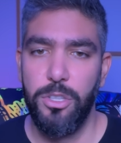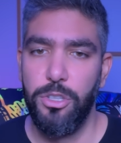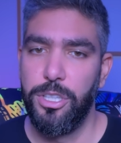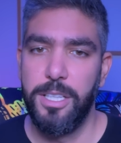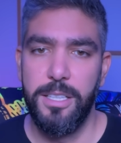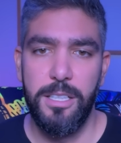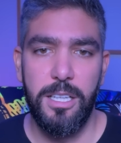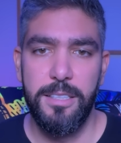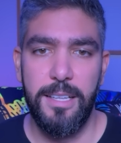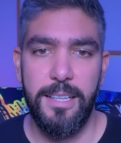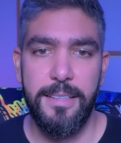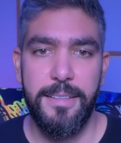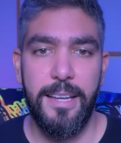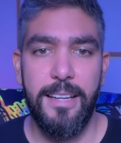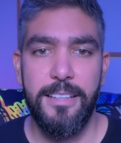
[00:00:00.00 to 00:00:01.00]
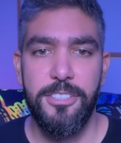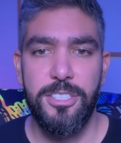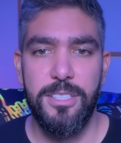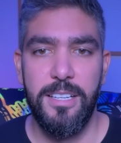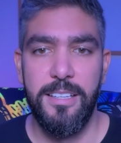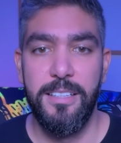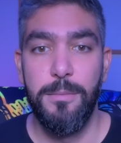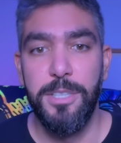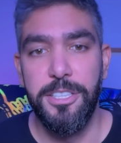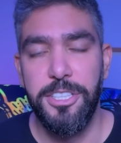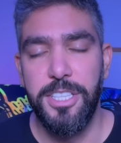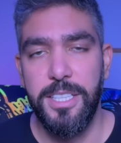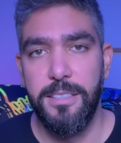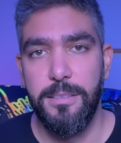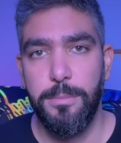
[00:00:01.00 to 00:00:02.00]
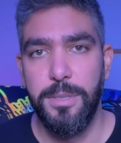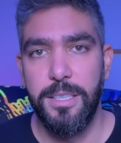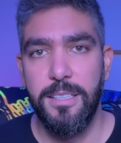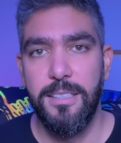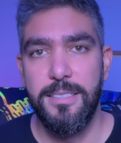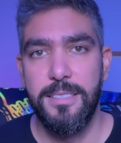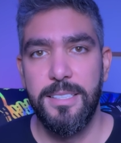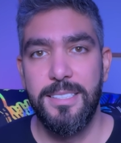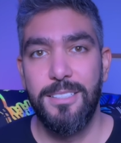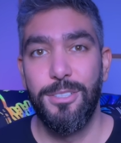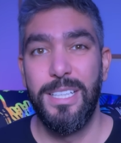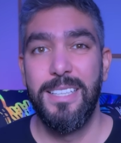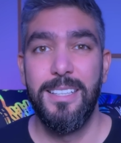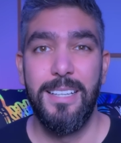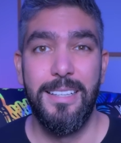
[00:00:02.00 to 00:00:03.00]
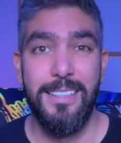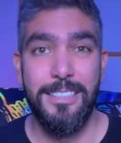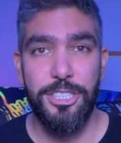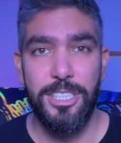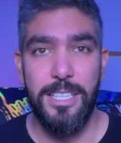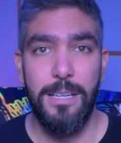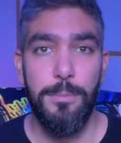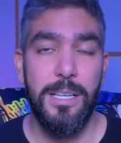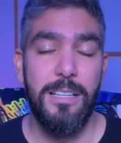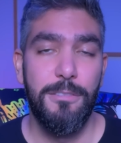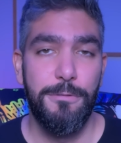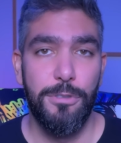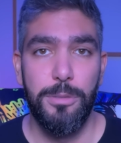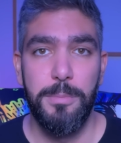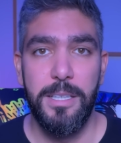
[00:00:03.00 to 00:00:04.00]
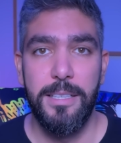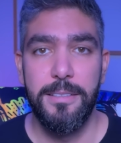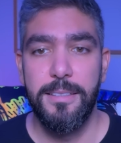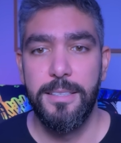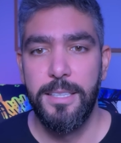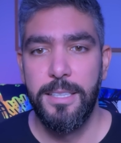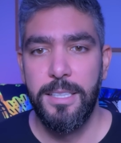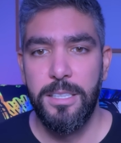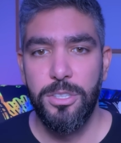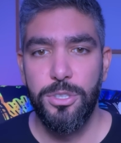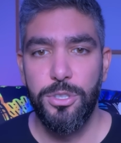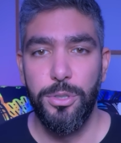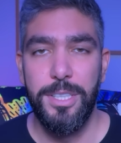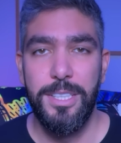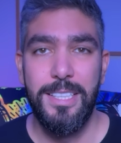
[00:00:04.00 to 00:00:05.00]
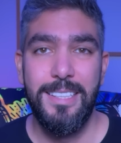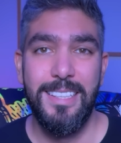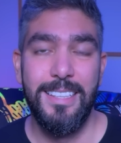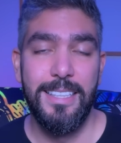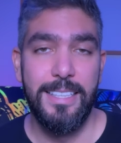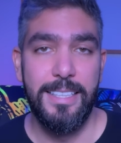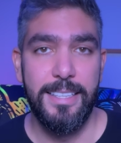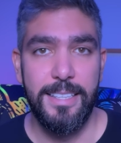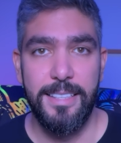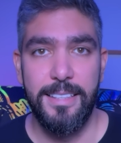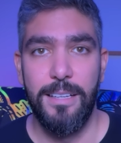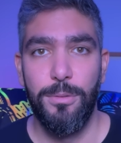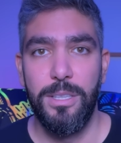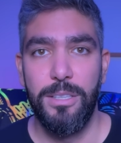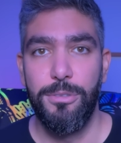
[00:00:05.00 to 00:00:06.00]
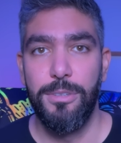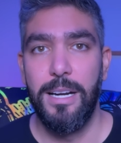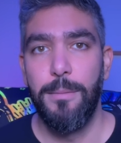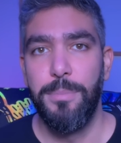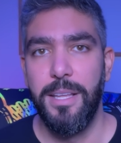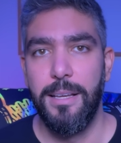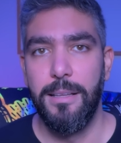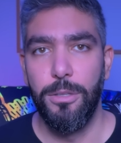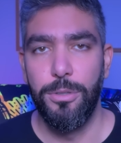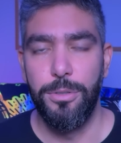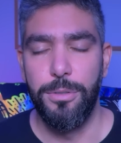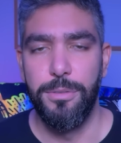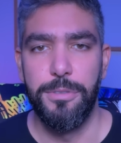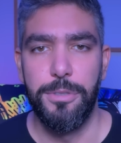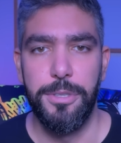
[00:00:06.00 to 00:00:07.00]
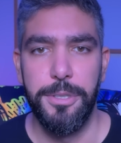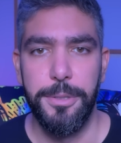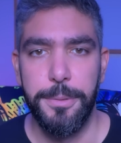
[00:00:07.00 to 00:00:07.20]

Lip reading: cannot attach an image here because it's creating an HTML format. So you need a link that will grab that logo for you.